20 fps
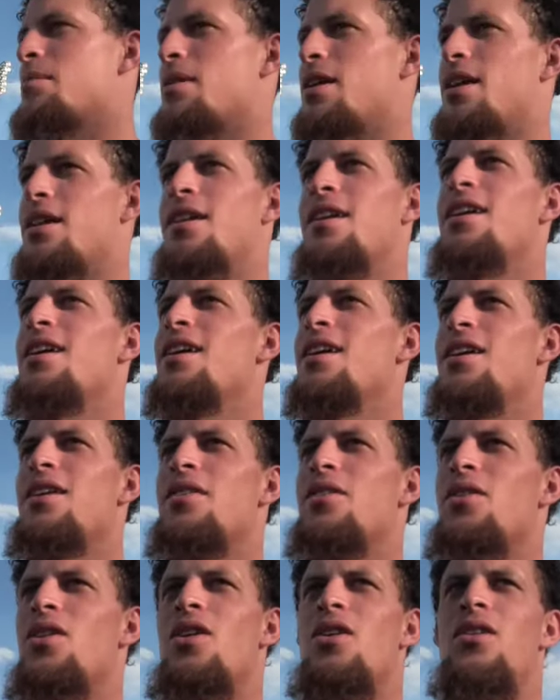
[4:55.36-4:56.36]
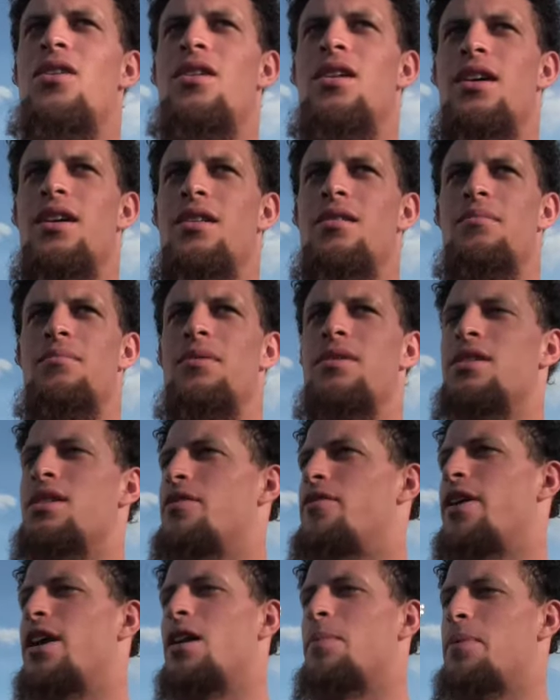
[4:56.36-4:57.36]
I mean, they're all
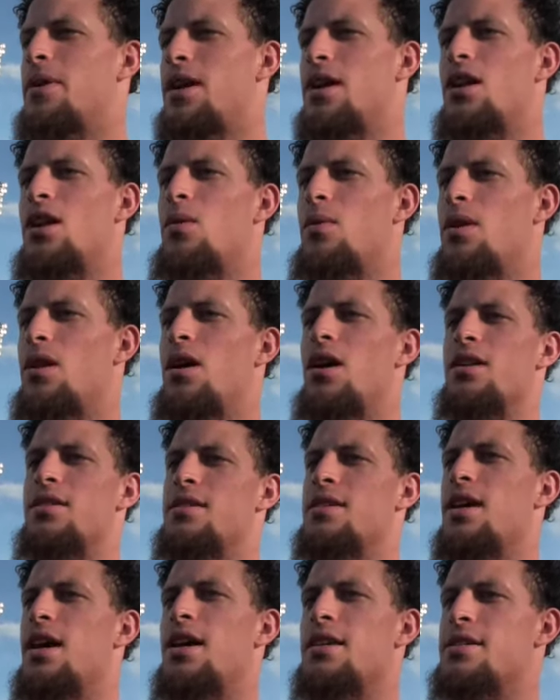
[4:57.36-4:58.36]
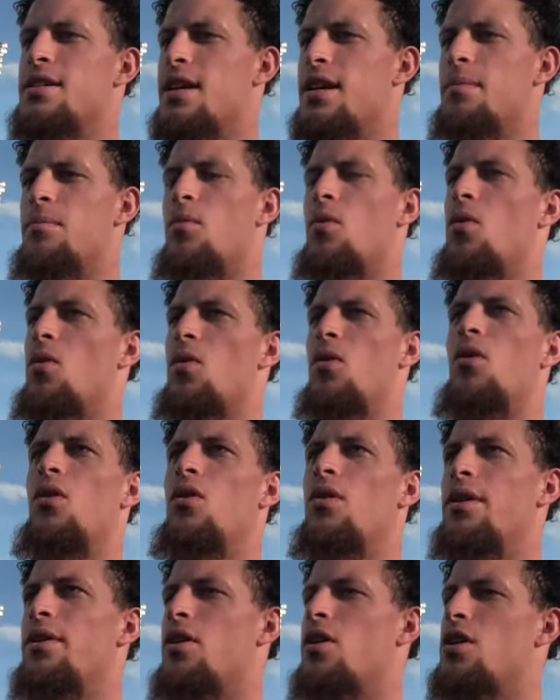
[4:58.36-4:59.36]
developing. You know, we lost Ciante,
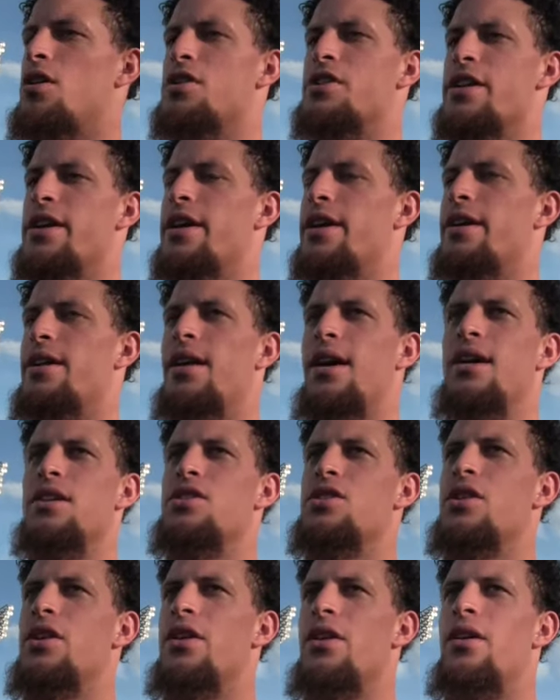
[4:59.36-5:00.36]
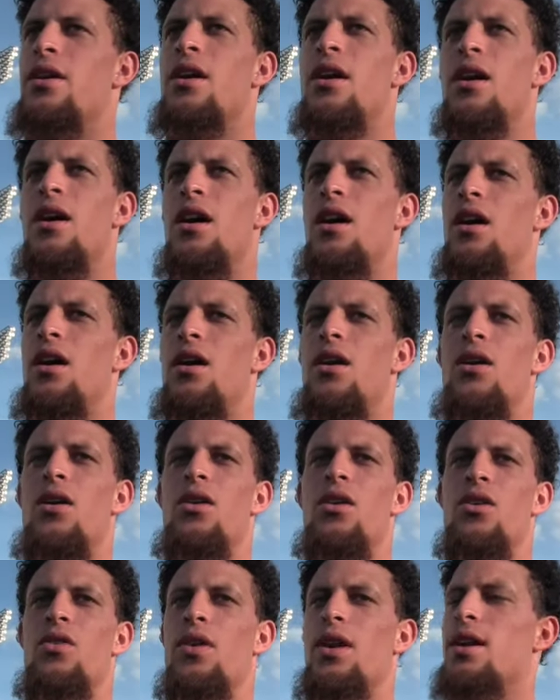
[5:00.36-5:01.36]
Morrow, and RJ last year.
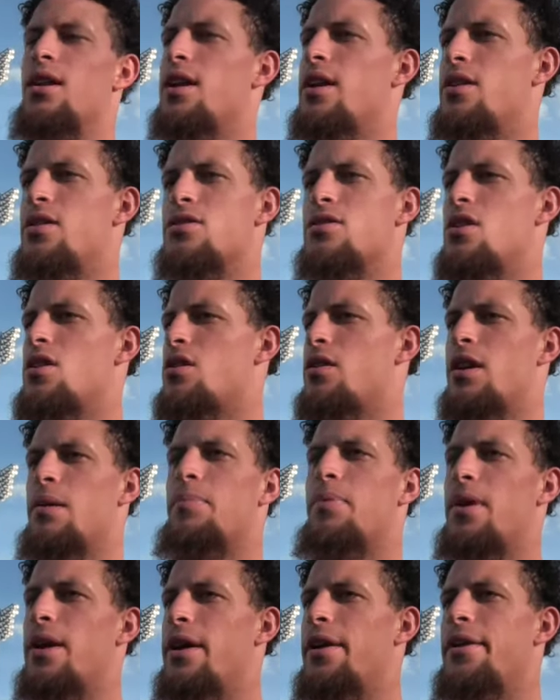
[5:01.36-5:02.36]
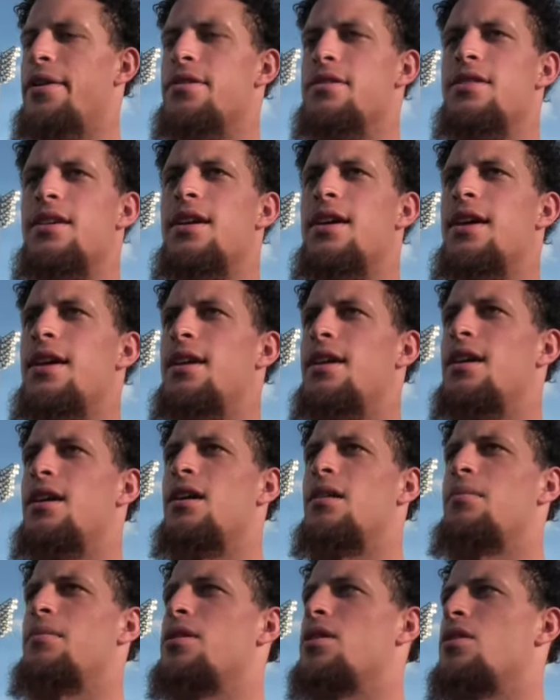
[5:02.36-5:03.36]
All great leaders, all great players. And,
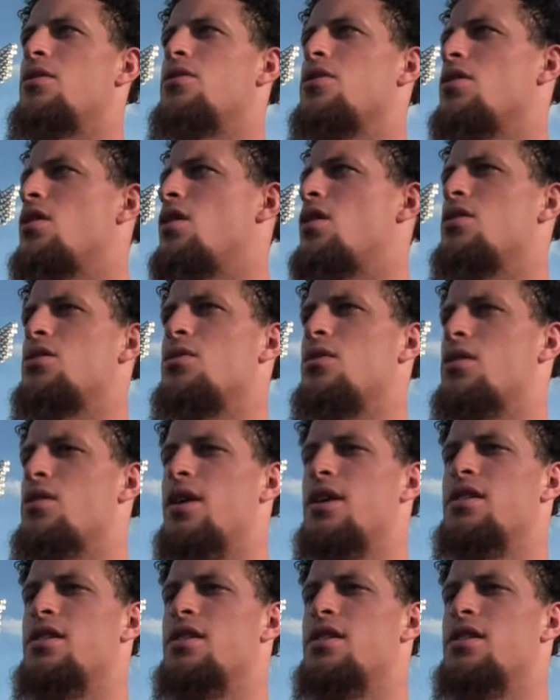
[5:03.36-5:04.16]
you know, they're all doing a